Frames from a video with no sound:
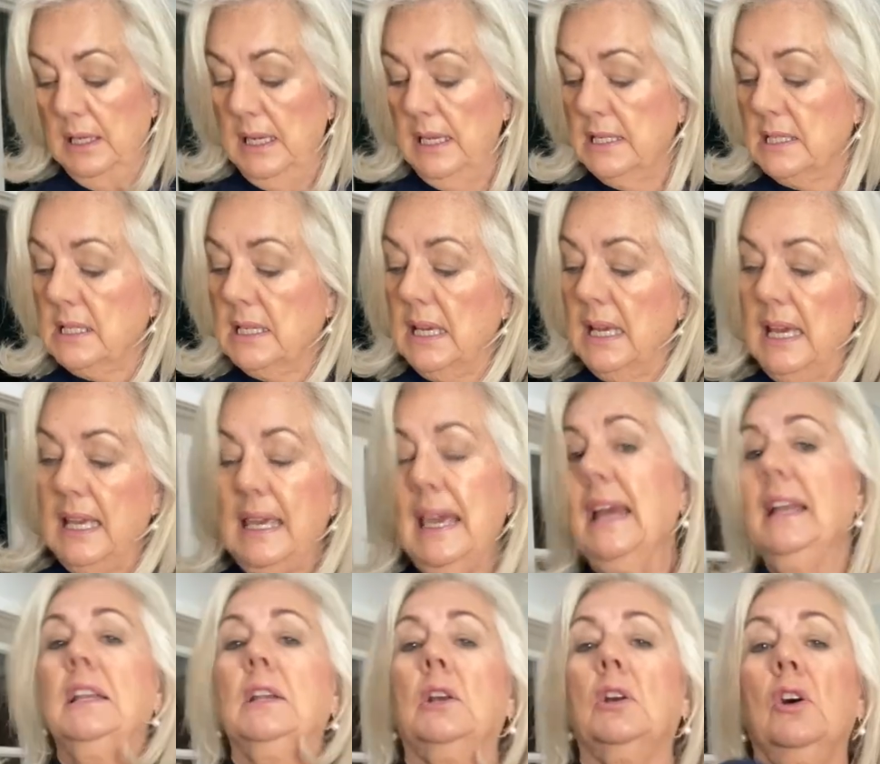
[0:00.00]
It's,
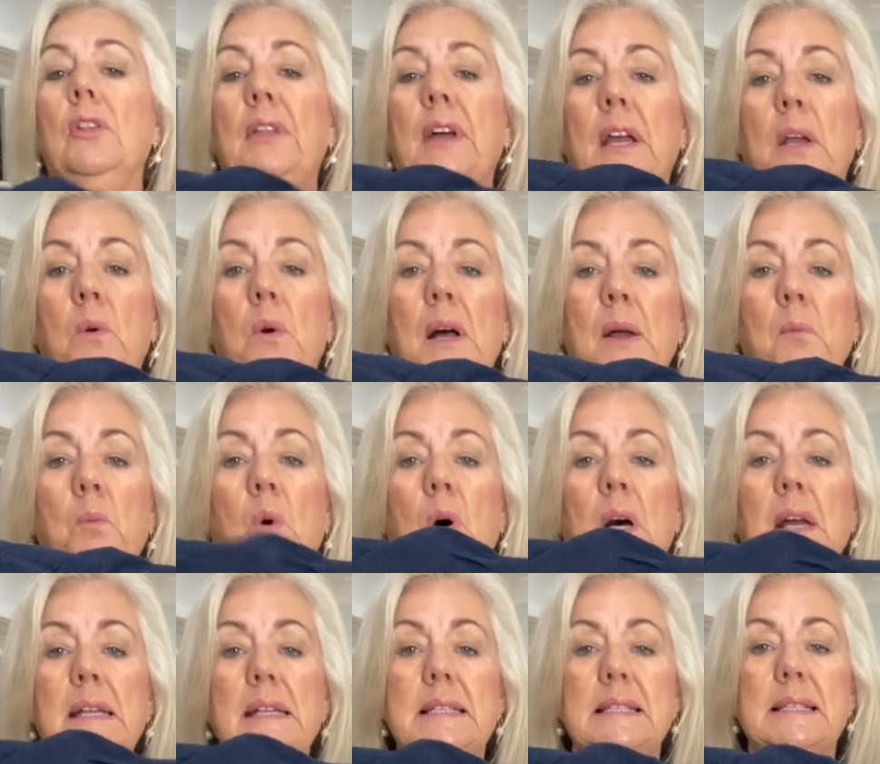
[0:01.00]
again, got that quite
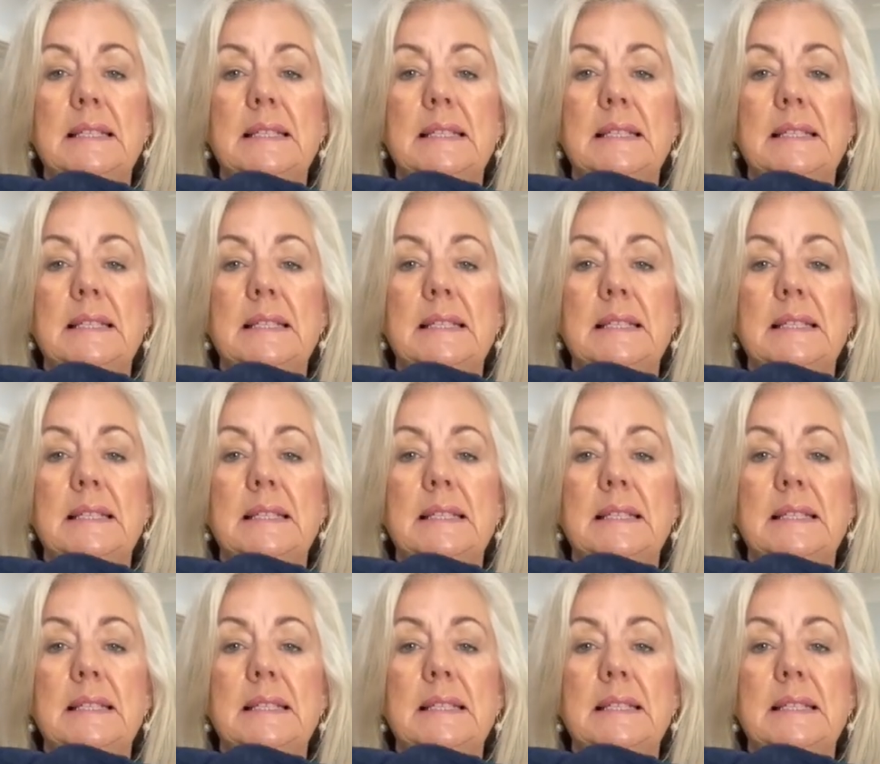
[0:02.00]
wide